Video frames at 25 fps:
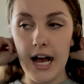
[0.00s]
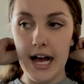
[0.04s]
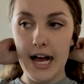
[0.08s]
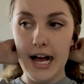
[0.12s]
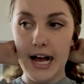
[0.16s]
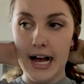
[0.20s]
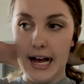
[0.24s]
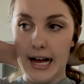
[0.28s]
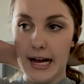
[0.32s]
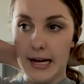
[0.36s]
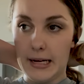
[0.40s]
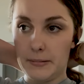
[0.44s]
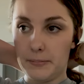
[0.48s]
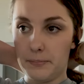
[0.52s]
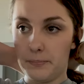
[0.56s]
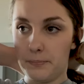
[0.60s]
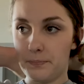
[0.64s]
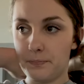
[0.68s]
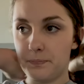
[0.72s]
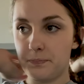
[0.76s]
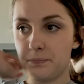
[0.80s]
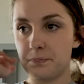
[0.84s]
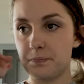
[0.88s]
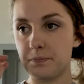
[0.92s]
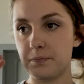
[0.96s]

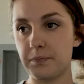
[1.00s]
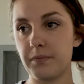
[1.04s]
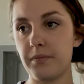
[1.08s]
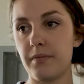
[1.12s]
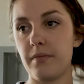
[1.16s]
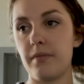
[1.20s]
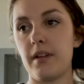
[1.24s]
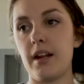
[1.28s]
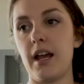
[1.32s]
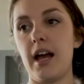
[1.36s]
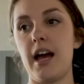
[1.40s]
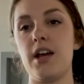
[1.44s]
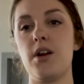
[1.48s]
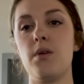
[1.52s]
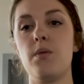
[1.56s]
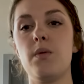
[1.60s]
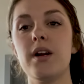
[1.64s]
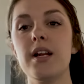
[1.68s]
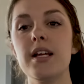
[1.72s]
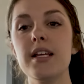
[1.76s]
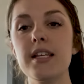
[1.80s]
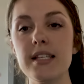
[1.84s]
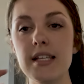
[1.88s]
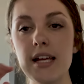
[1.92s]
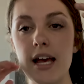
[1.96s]
I don't
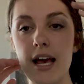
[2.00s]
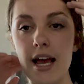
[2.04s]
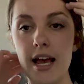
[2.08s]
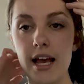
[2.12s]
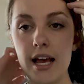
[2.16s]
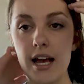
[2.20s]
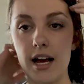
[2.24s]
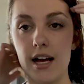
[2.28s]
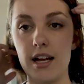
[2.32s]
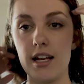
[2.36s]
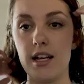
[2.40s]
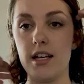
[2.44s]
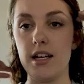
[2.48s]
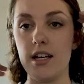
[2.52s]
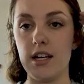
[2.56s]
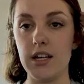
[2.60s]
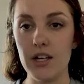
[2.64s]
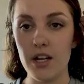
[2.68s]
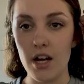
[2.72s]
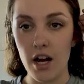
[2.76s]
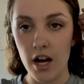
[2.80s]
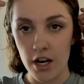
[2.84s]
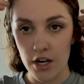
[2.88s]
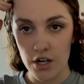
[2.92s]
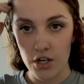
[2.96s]
want to say
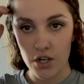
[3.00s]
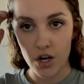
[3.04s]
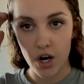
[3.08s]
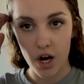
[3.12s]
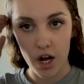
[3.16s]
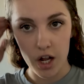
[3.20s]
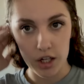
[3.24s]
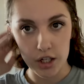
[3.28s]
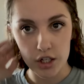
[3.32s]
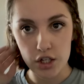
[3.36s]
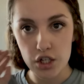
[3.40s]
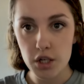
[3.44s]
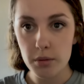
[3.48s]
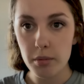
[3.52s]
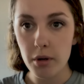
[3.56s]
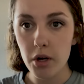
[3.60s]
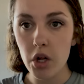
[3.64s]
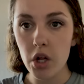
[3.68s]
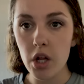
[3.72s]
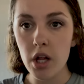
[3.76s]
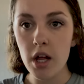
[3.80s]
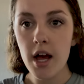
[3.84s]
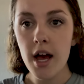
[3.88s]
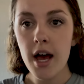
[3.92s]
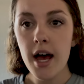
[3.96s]

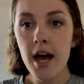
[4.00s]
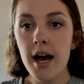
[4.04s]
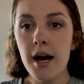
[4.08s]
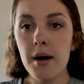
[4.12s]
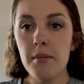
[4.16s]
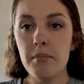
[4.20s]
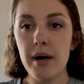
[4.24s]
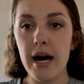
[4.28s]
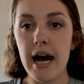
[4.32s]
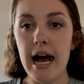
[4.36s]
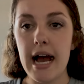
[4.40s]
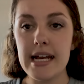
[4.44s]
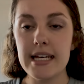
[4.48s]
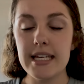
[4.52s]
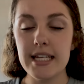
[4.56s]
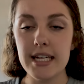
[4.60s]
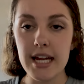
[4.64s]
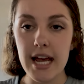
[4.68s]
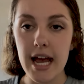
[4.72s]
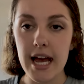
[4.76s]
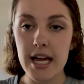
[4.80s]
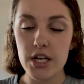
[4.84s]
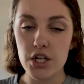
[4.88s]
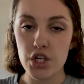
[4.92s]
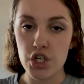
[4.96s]
unknowledgeable, but I
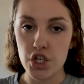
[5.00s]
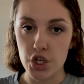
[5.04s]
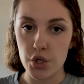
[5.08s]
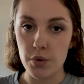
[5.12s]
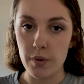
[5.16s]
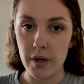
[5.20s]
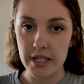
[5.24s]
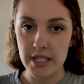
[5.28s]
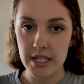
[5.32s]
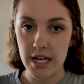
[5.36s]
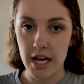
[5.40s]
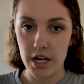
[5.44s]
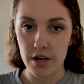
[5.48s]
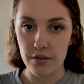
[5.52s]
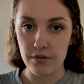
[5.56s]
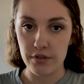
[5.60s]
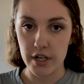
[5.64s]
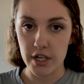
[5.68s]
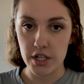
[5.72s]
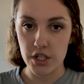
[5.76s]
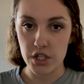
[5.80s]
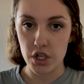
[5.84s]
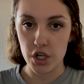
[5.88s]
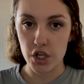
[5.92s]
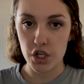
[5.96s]
didn't do a ton of
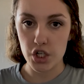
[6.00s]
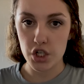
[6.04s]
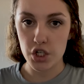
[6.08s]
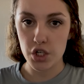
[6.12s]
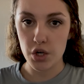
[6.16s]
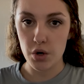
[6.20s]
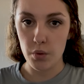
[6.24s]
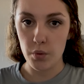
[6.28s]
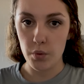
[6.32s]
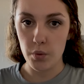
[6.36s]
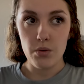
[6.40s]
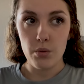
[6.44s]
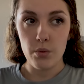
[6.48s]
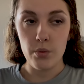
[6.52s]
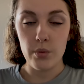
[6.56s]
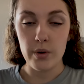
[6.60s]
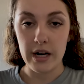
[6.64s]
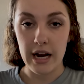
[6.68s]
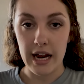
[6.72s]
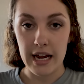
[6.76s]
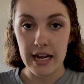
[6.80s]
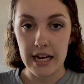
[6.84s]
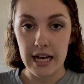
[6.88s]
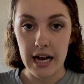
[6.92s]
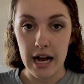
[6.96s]
research
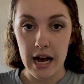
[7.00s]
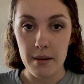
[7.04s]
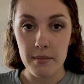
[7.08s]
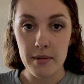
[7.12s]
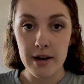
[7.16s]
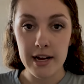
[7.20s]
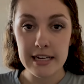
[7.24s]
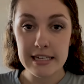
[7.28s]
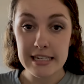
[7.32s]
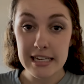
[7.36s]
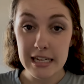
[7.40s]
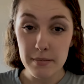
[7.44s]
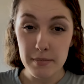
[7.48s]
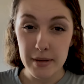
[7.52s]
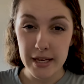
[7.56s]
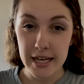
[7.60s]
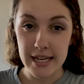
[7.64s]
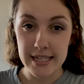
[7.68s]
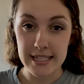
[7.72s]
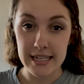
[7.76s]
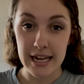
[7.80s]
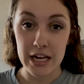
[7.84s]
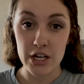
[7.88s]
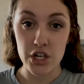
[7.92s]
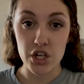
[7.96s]
when I got Monte
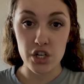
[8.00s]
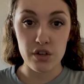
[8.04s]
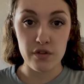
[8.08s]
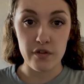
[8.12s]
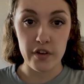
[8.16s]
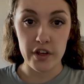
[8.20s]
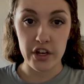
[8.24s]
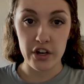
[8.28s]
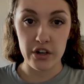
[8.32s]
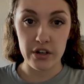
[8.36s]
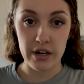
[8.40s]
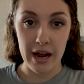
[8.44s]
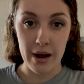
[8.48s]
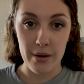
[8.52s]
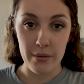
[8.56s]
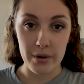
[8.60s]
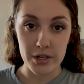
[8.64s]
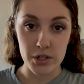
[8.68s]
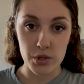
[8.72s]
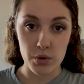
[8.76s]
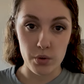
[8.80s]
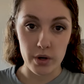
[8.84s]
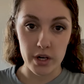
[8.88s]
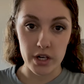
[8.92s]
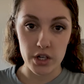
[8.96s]
because I just figured I
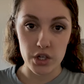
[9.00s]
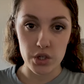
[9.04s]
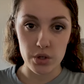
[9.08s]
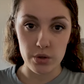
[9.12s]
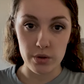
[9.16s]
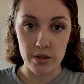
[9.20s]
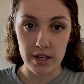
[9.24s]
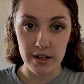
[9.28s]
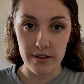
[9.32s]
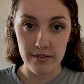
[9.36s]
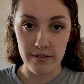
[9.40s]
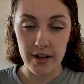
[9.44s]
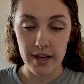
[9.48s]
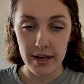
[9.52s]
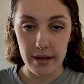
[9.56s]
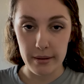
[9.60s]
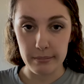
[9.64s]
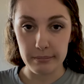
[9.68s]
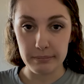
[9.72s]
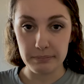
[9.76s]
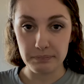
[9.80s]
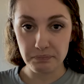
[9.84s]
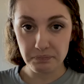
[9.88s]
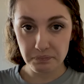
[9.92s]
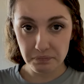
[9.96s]
was going to give
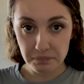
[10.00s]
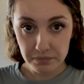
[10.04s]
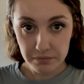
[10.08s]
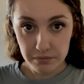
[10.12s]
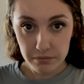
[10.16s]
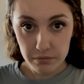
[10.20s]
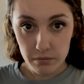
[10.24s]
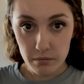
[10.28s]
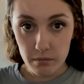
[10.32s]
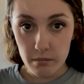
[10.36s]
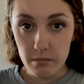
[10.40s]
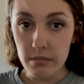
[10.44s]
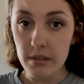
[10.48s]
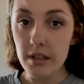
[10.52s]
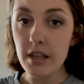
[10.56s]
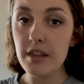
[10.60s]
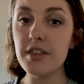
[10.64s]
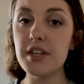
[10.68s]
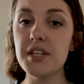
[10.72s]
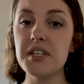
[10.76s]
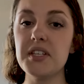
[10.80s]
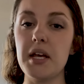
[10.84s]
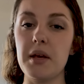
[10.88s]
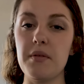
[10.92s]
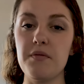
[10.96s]
him
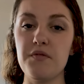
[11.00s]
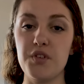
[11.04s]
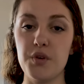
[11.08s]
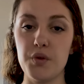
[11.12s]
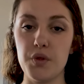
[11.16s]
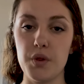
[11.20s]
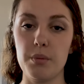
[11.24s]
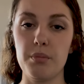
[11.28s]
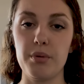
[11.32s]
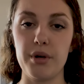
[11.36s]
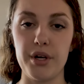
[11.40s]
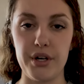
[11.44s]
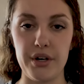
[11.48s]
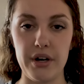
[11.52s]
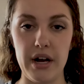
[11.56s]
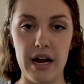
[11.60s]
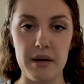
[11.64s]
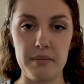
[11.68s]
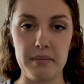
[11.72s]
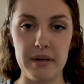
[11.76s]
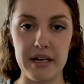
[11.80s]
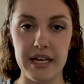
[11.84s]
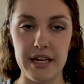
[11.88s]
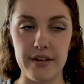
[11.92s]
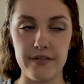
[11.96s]
the same food the breeder
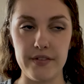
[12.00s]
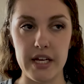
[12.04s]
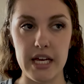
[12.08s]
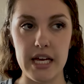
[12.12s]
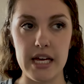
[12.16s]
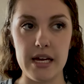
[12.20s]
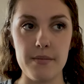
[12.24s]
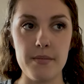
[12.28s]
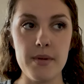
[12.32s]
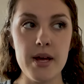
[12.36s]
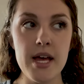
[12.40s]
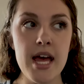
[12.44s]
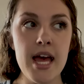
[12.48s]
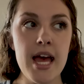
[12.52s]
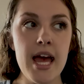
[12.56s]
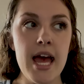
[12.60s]
had been giving him.